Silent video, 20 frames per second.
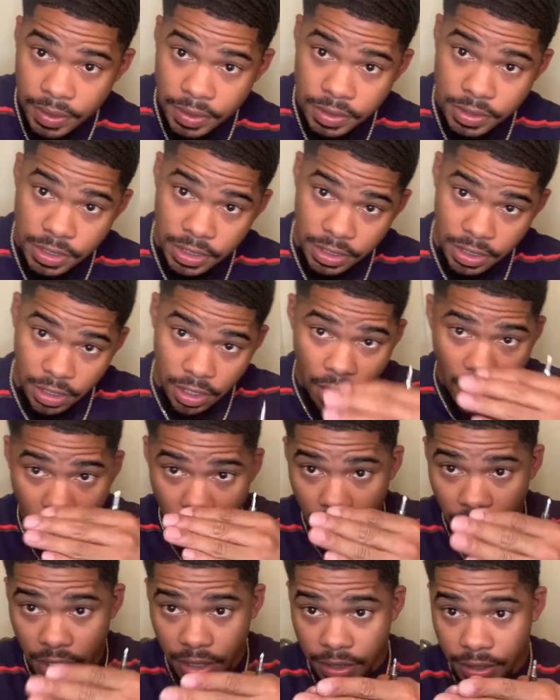to the
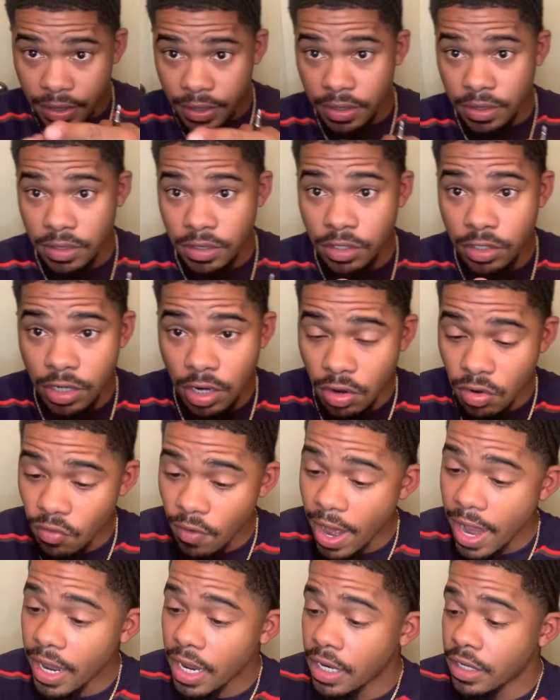guard, you know,
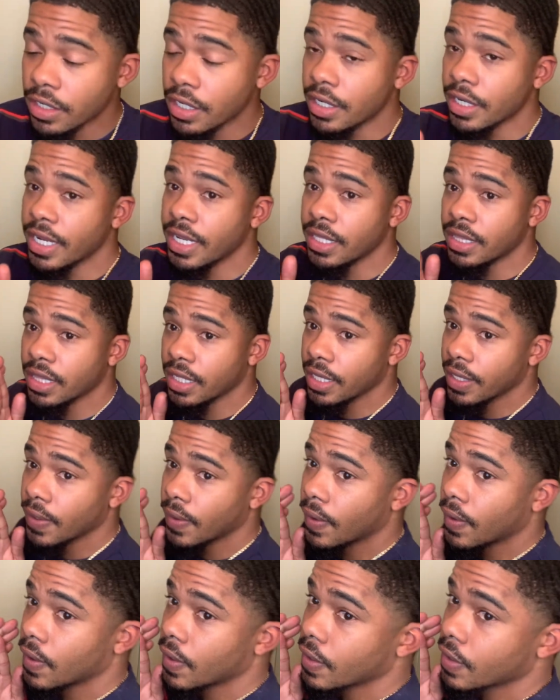right underneath it.
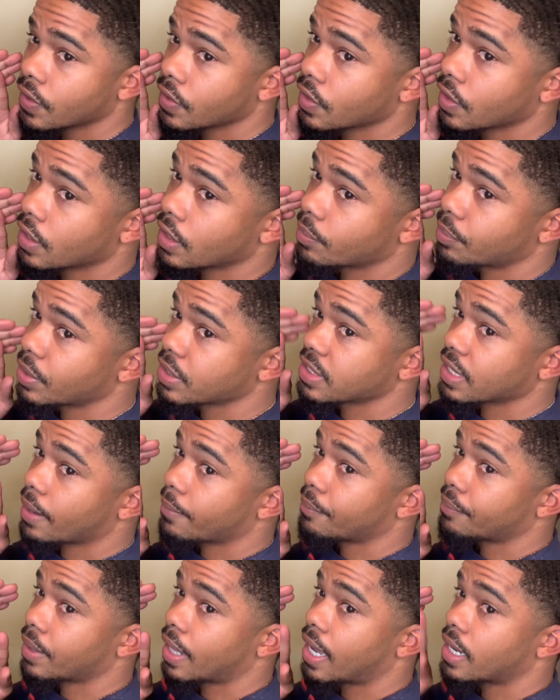You're gonna push
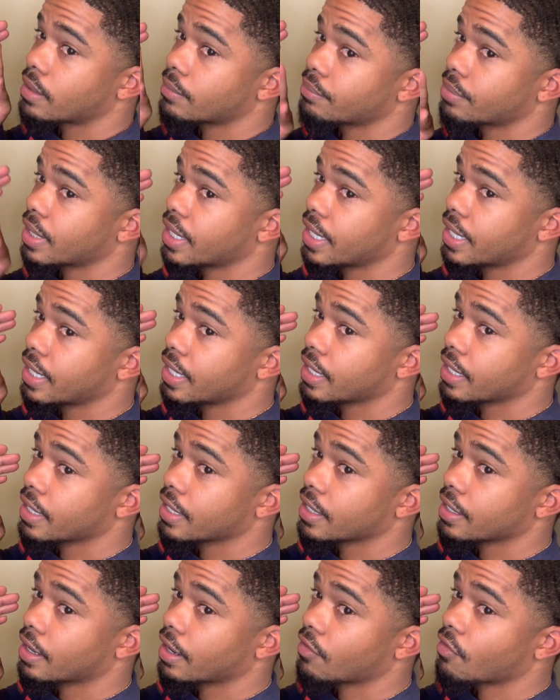that bottom blade
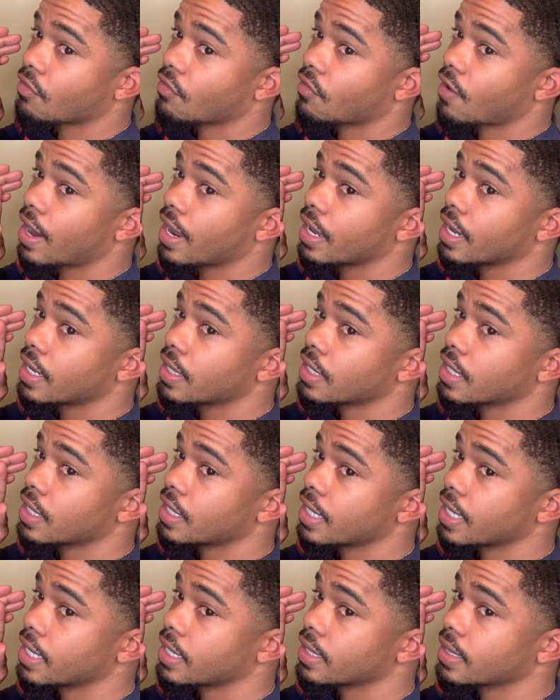right
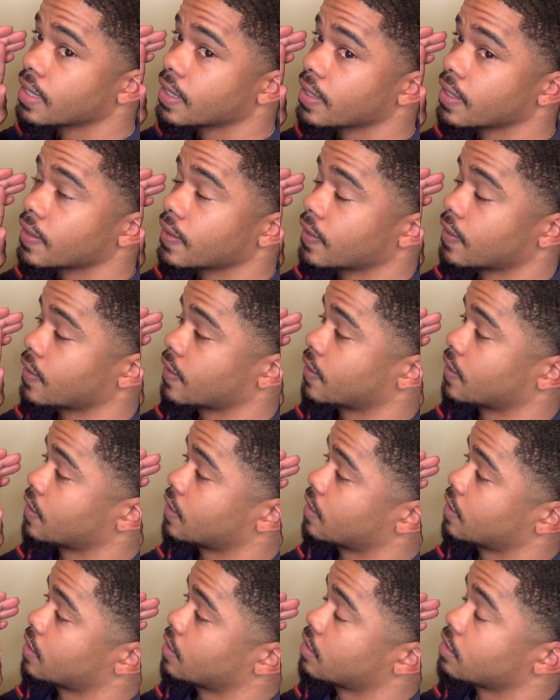underneath
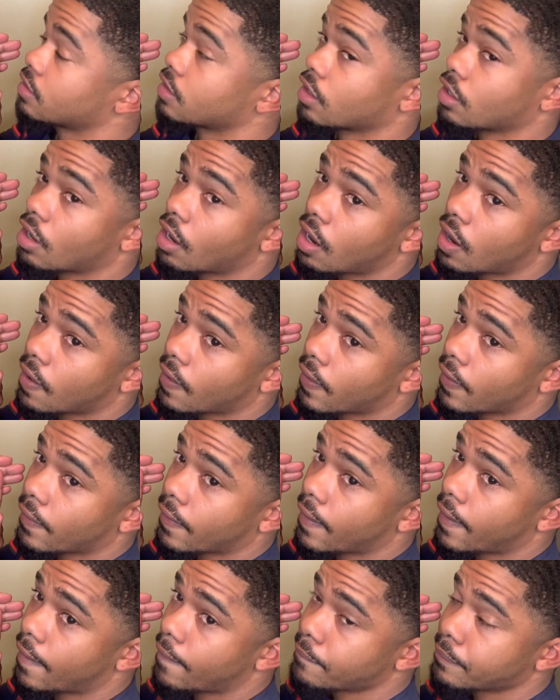the guard
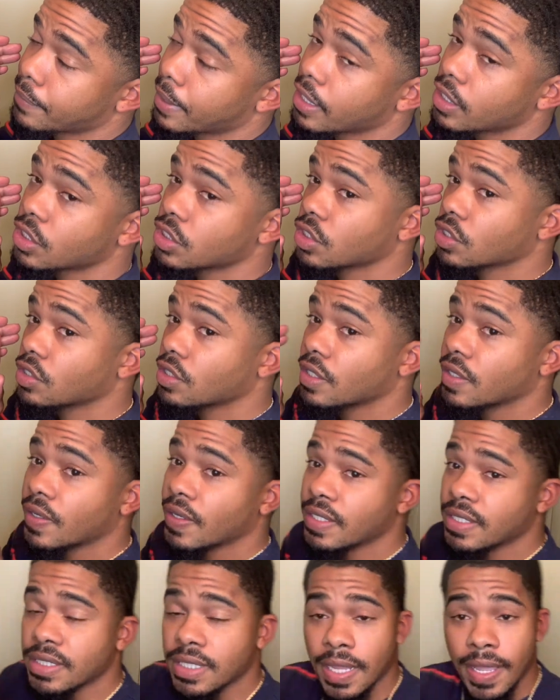and make sure
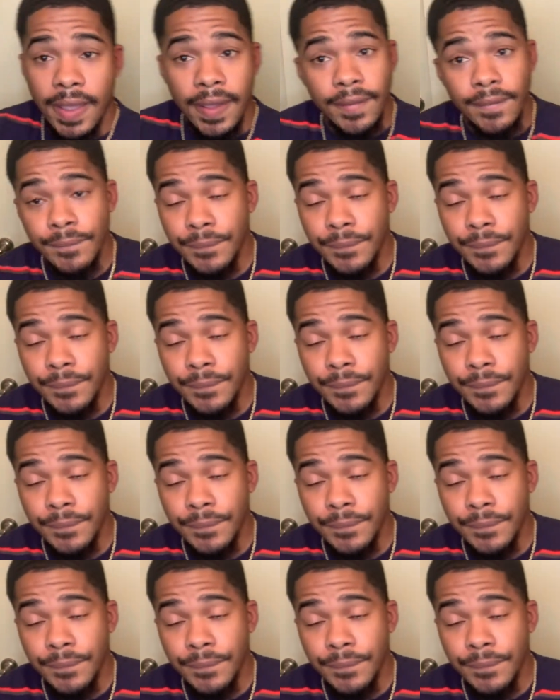it's like